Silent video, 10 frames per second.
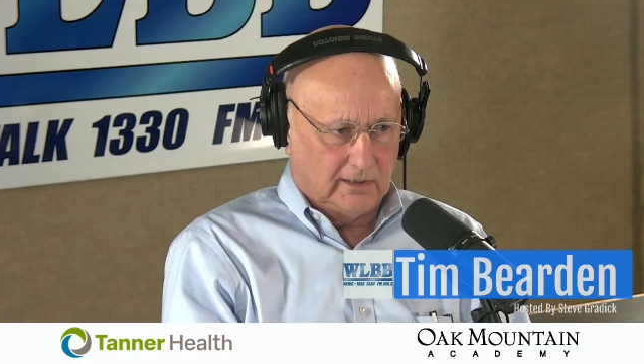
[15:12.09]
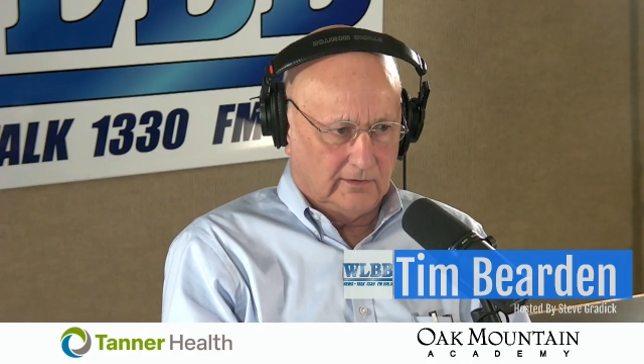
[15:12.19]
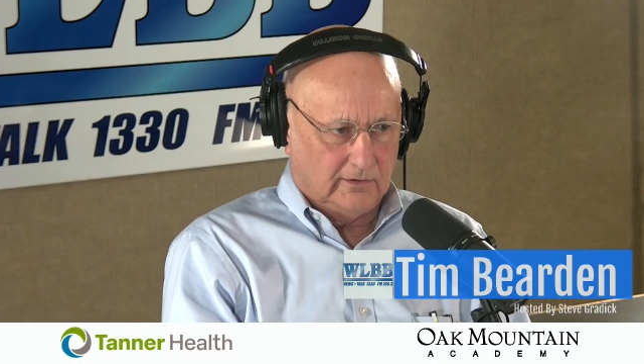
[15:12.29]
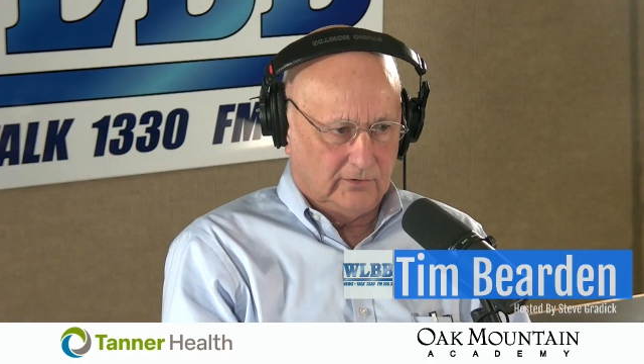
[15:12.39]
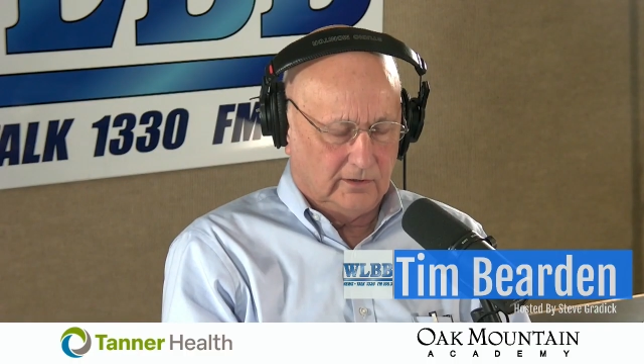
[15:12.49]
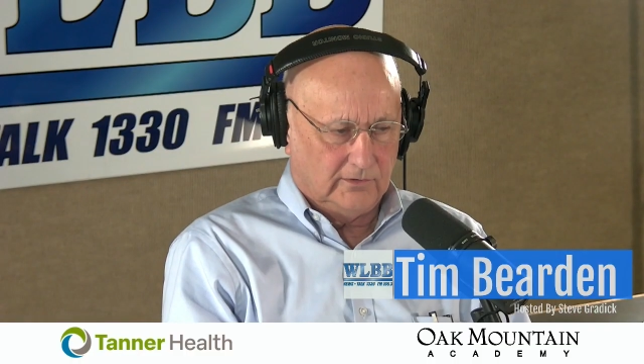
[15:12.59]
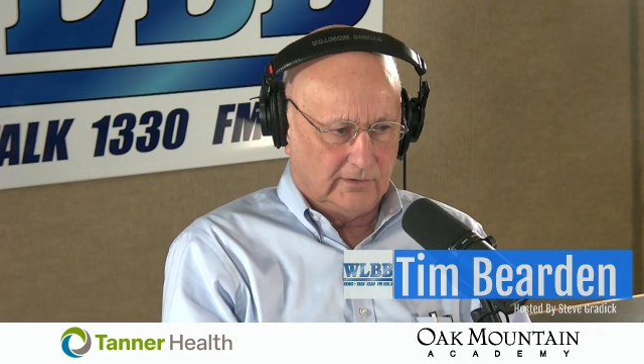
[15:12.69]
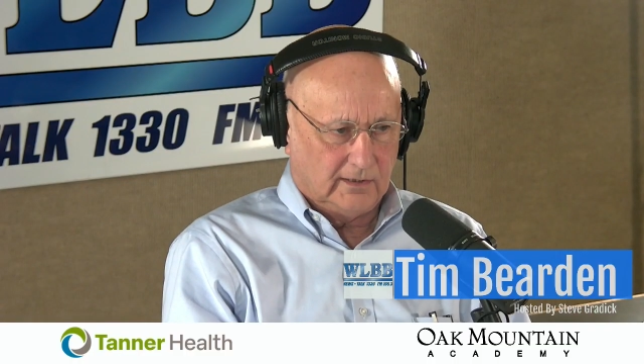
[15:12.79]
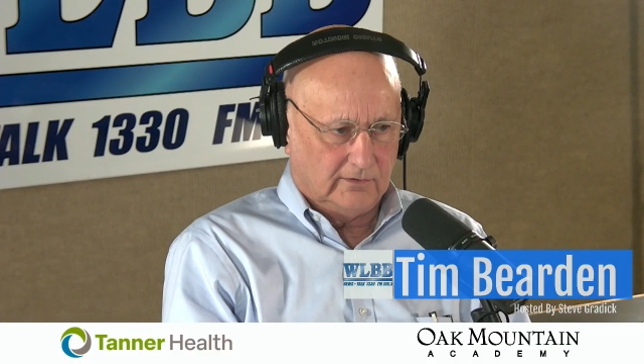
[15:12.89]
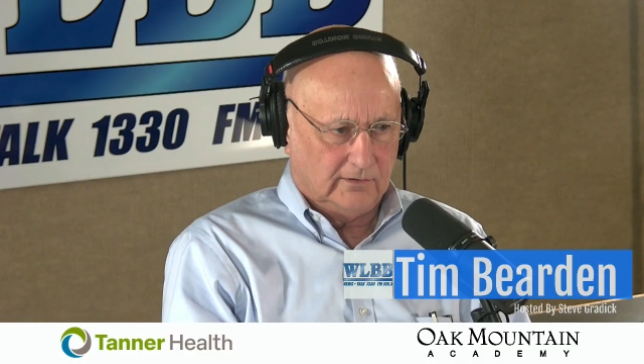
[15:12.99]
this
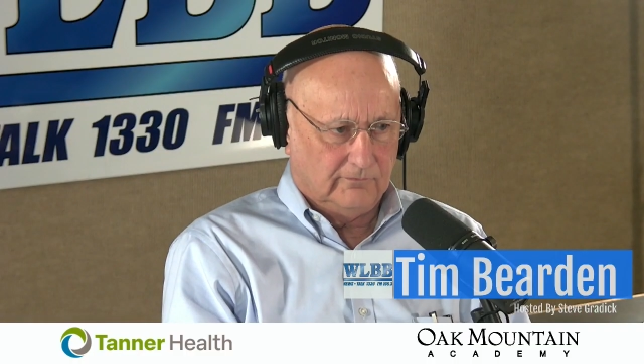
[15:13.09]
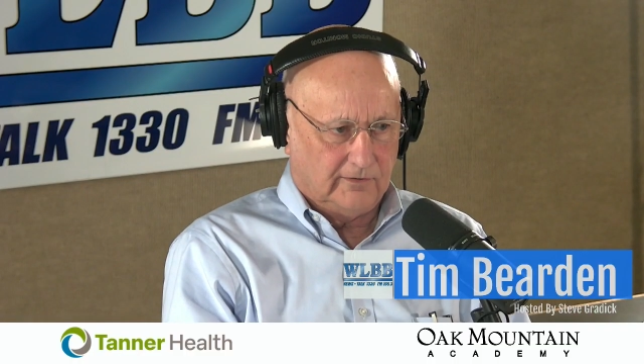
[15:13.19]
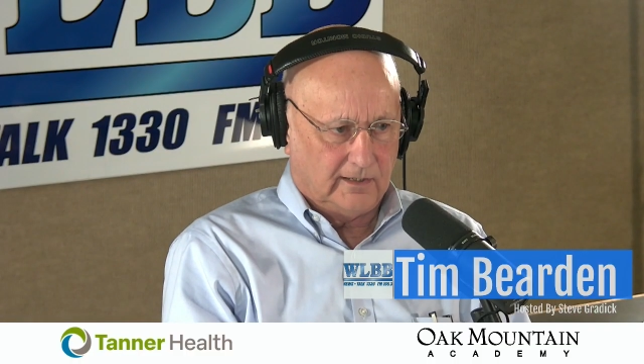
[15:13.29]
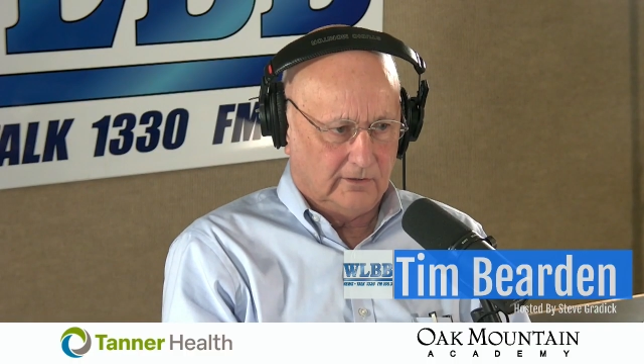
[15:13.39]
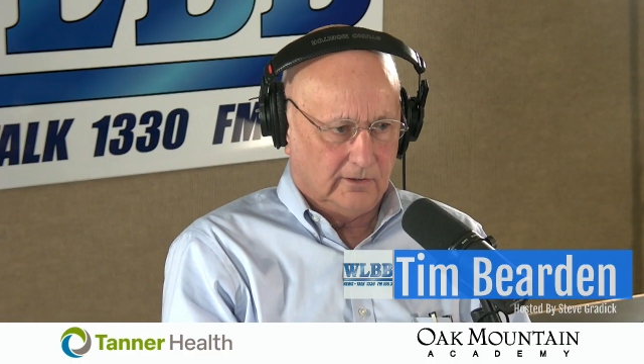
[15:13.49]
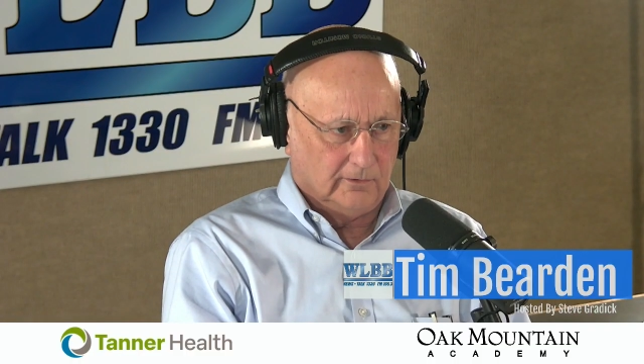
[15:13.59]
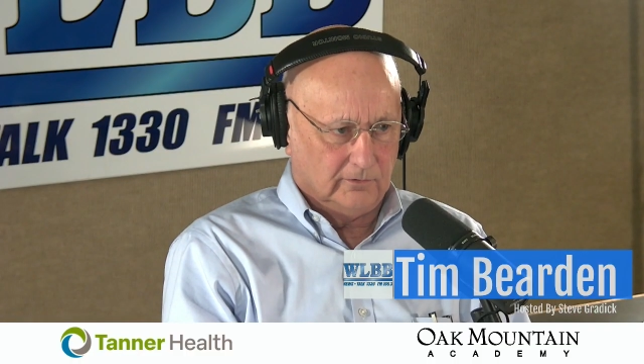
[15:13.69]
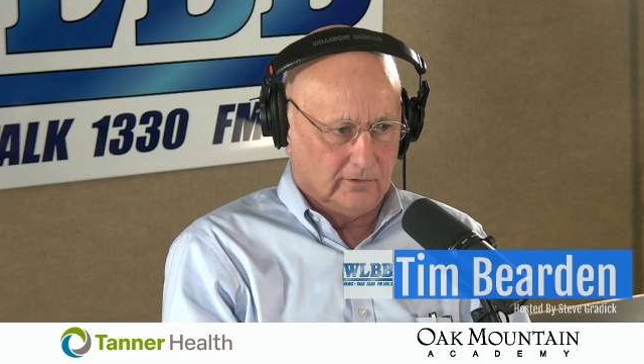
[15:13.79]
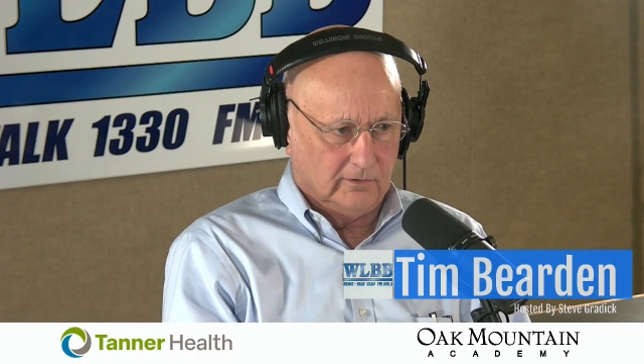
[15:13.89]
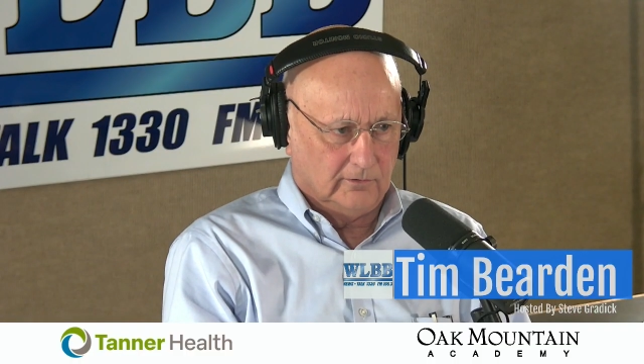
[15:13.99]
sunsets in 5
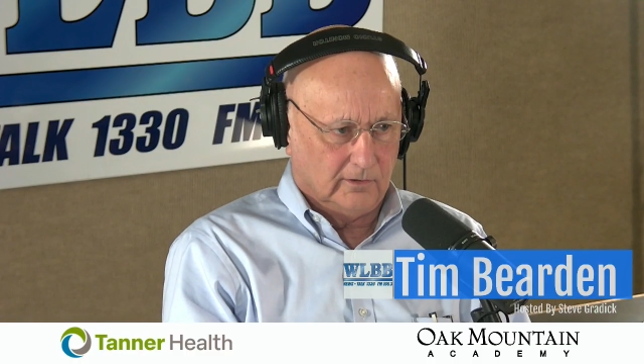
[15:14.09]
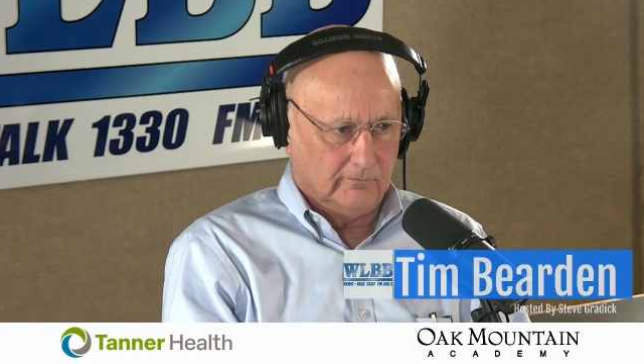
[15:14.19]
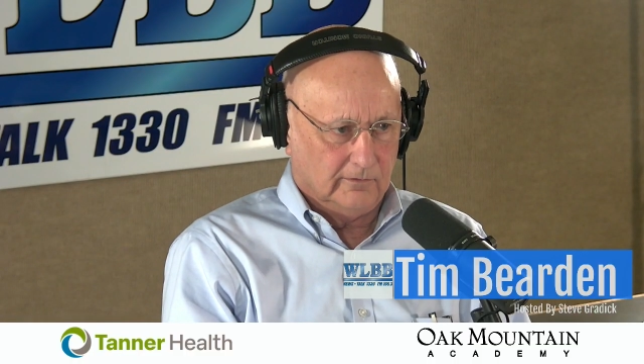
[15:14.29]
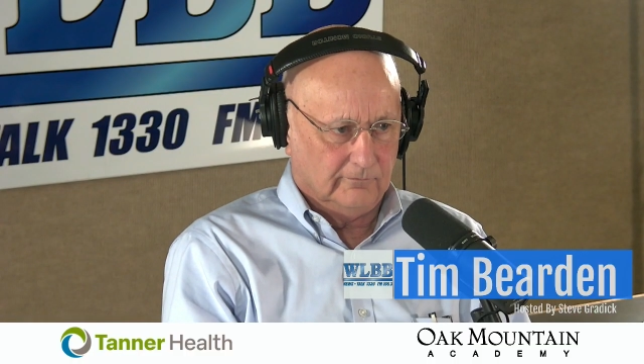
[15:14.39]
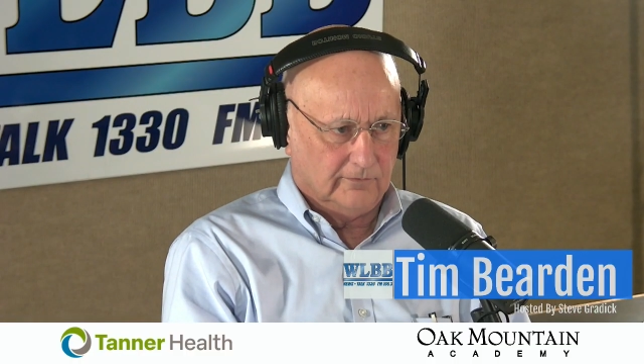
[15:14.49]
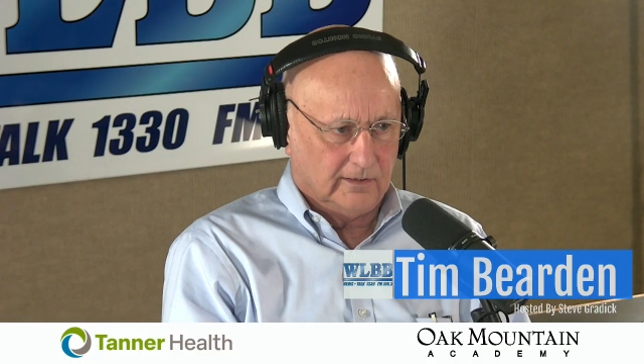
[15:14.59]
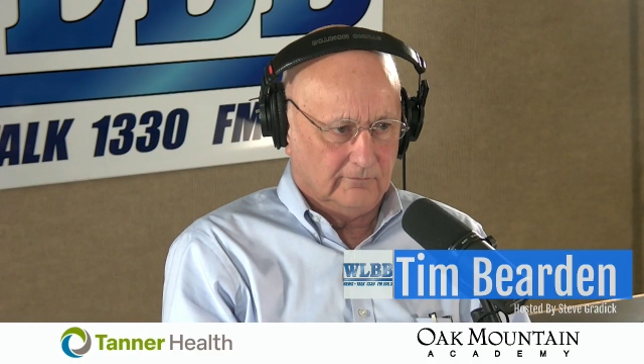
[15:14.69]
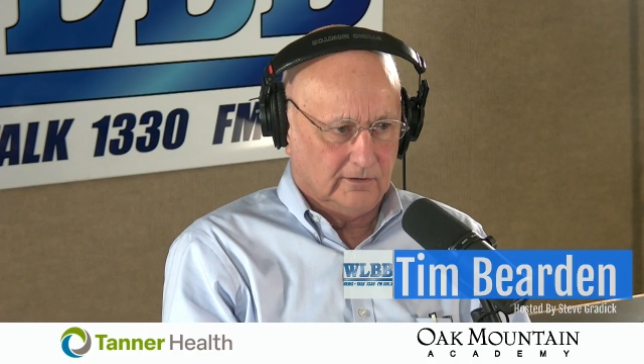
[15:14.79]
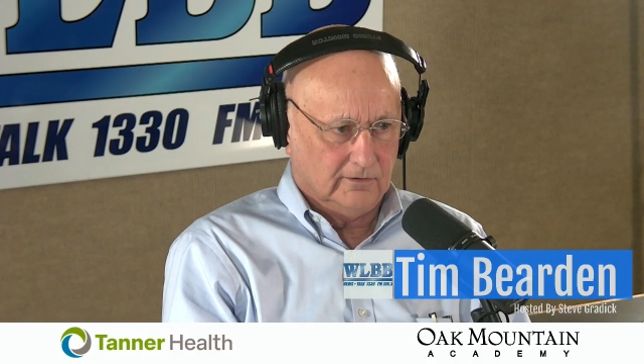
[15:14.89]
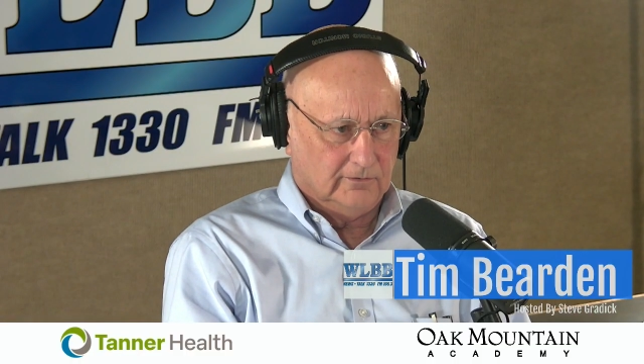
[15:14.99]
years. That it's over in
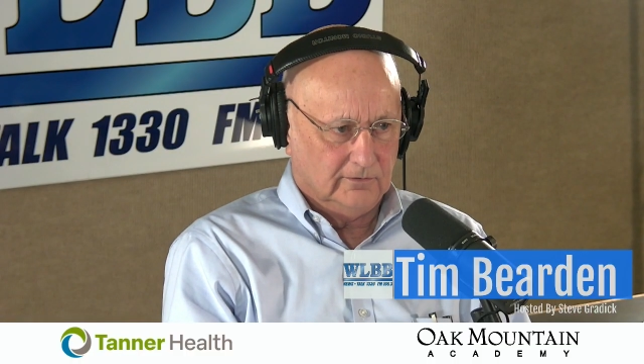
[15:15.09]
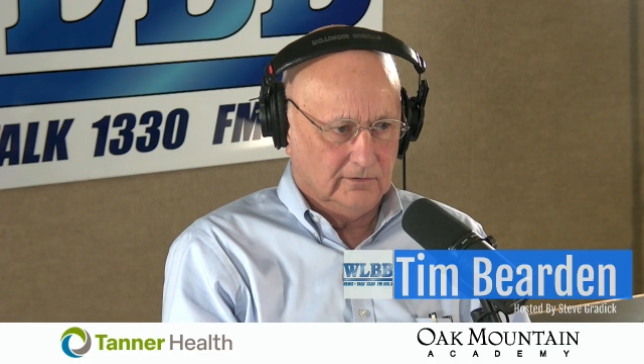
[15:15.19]
5 years.